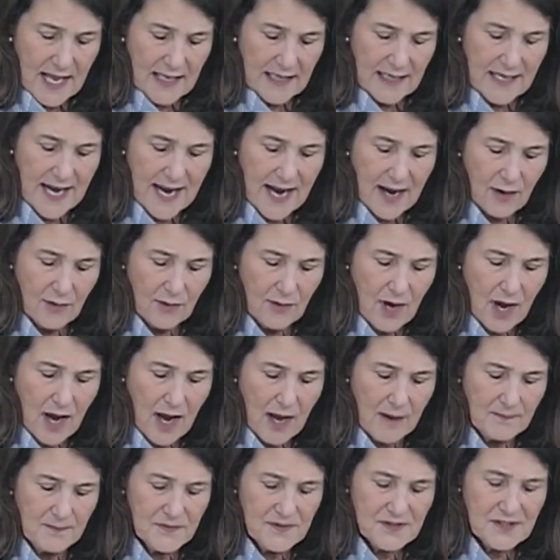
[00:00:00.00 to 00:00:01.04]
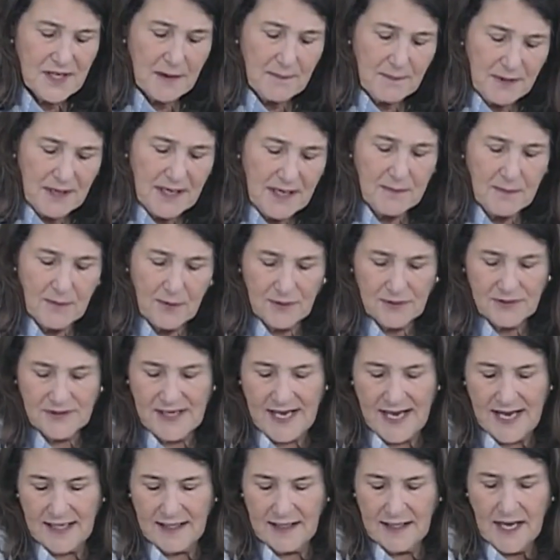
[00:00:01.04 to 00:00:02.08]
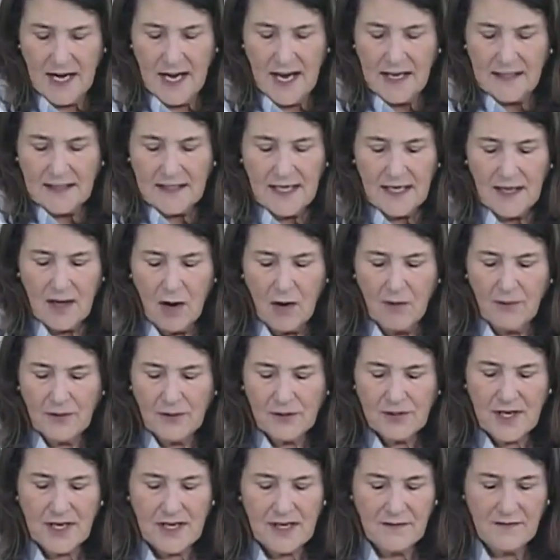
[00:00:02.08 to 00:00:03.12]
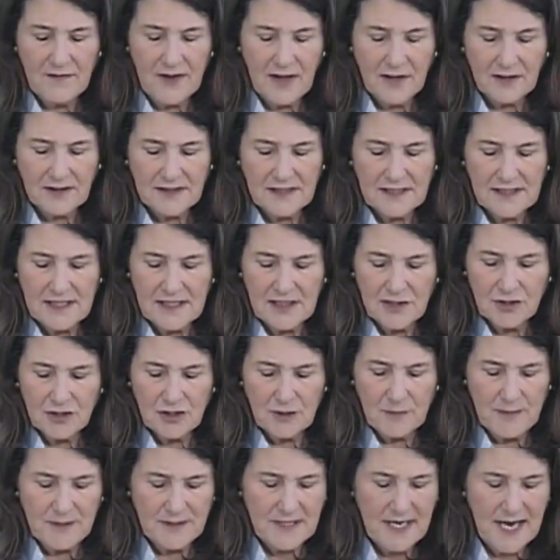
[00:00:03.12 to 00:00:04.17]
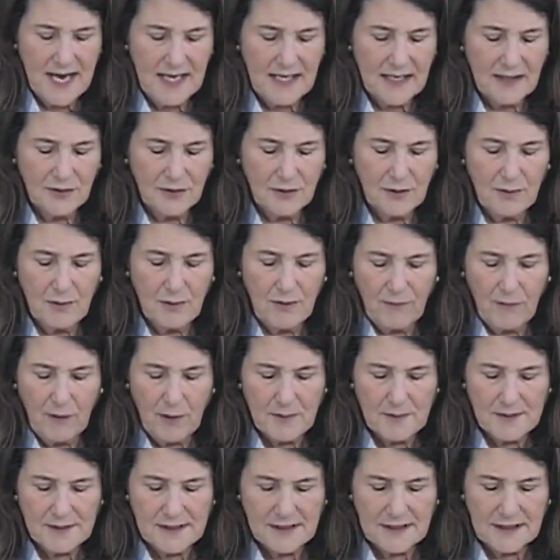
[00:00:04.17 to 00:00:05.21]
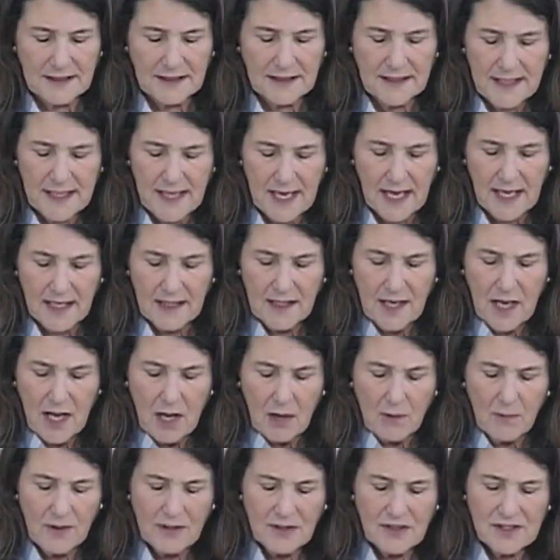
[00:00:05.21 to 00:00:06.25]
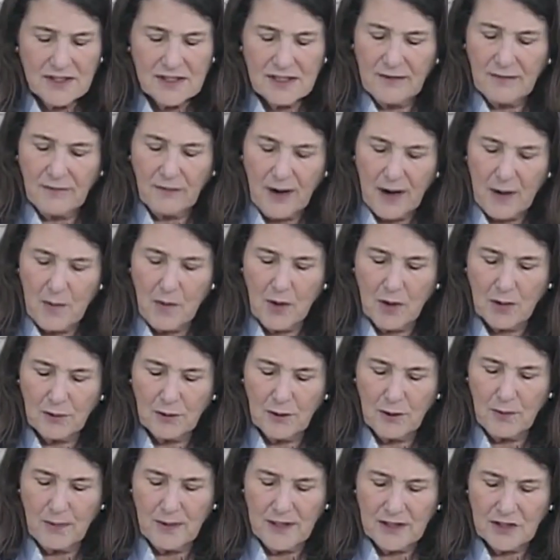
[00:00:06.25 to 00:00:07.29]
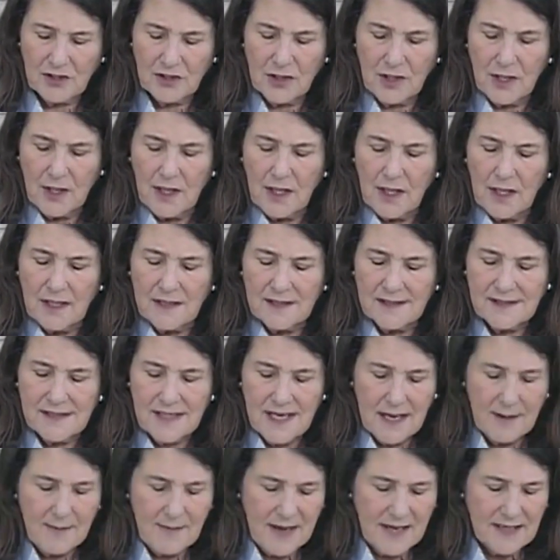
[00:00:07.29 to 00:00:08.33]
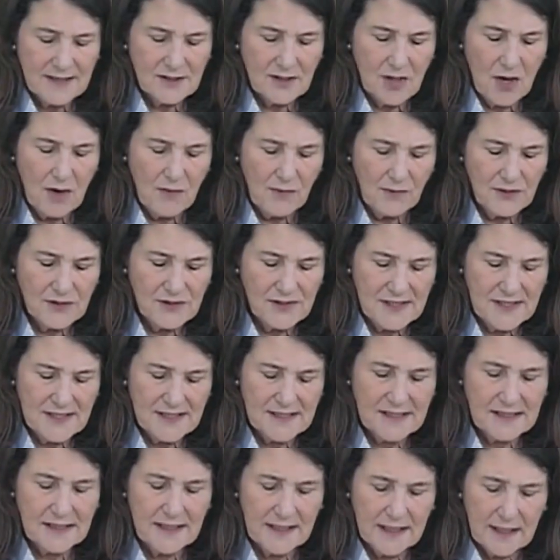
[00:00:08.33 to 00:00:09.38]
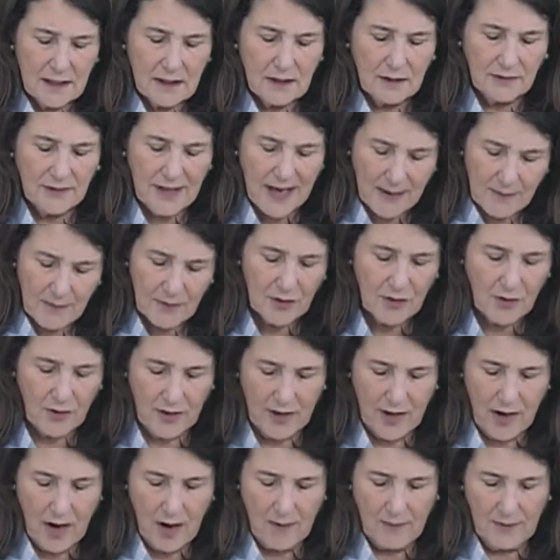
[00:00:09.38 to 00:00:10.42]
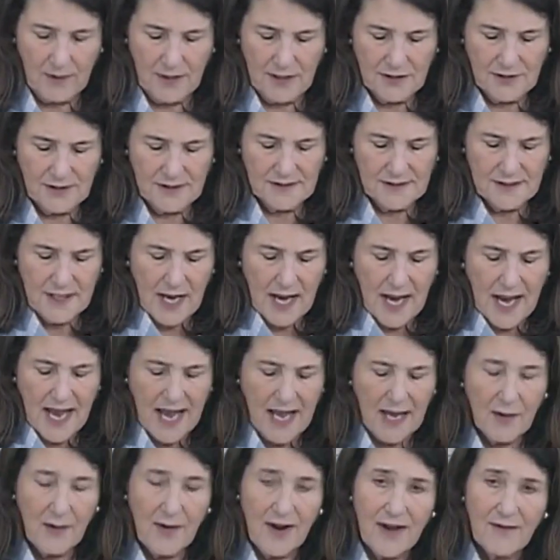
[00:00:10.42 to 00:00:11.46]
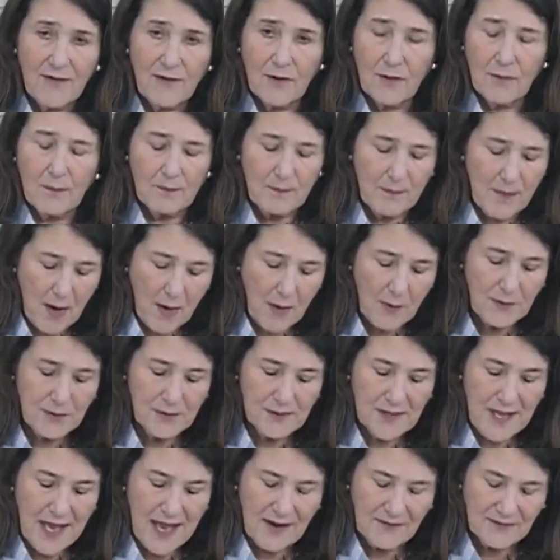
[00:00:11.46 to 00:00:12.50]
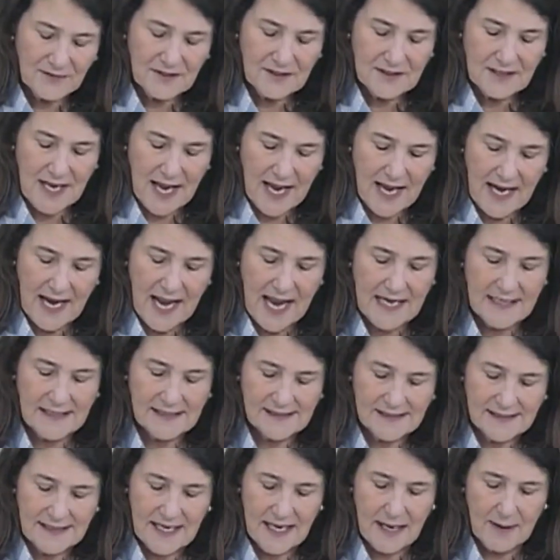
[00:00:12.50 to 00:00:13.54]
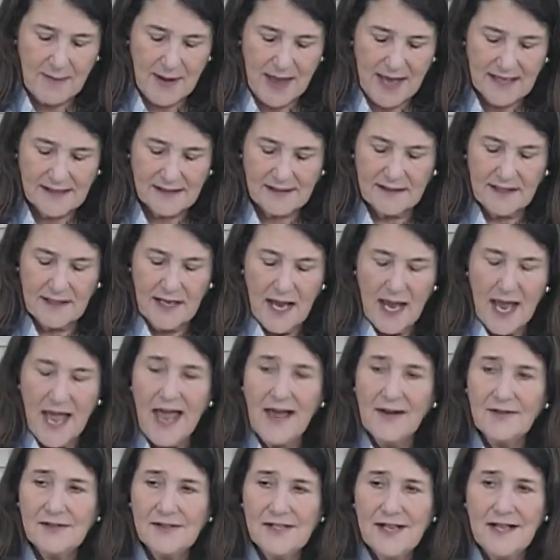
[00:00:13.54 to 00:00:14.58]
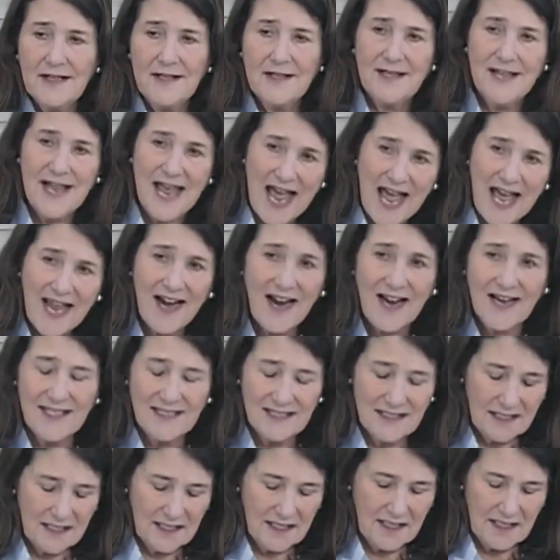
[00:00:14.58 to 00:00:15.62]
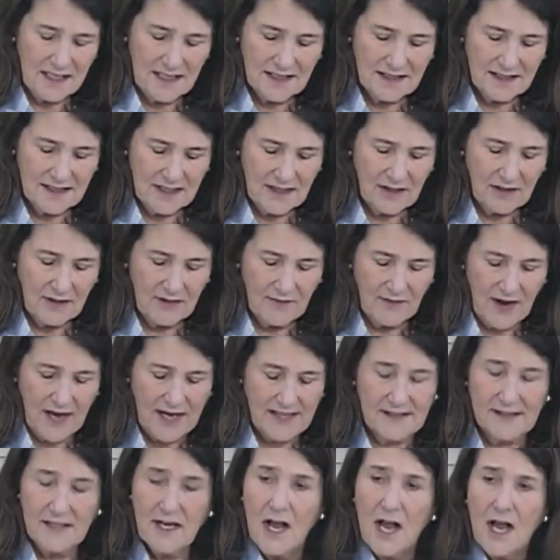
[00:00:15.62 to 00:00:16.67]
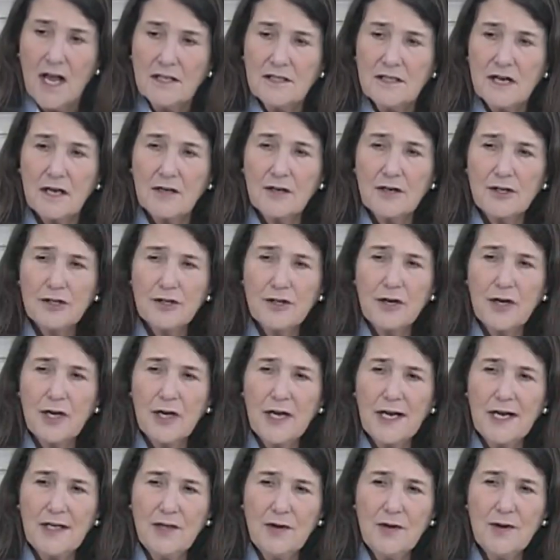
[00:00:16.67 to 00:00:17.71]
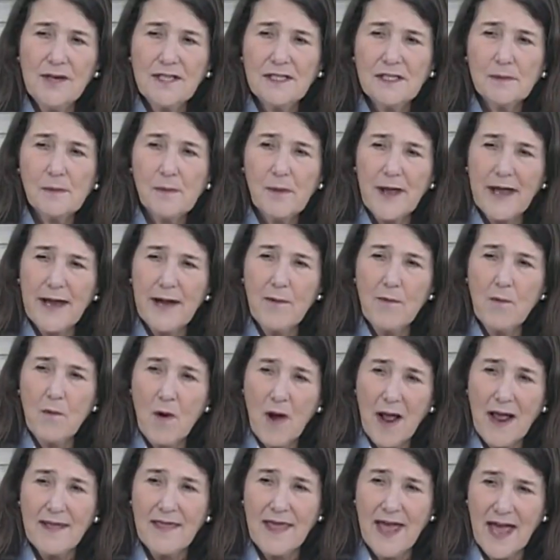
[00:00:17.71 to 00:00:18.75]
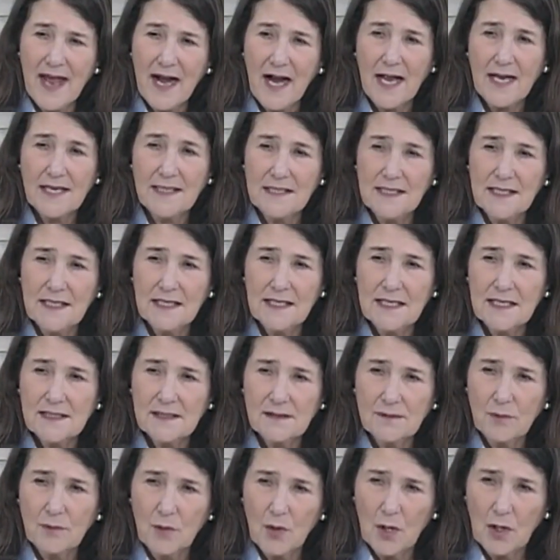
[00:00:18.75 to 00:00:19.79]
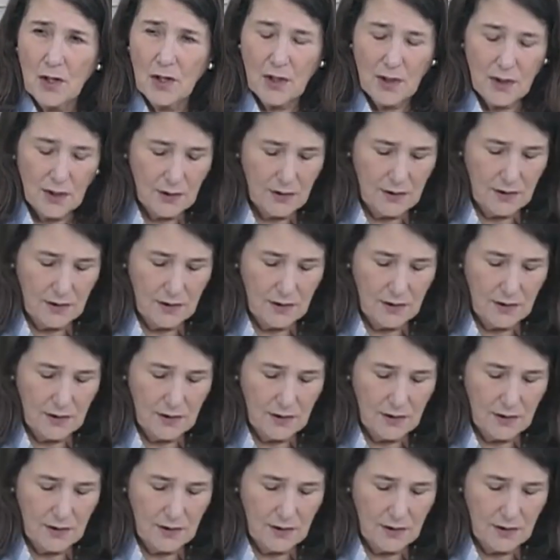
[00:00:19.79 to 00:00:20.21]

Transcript: Now, some people said that oversight of LDT should be taken through reforms to CLIA, which is a framework through which CMS oversees clinical laboratory operations. However, both FDA and CMS have said that idea is ill-advised. Dr. Schurin, can you explain why that idea doesn't work?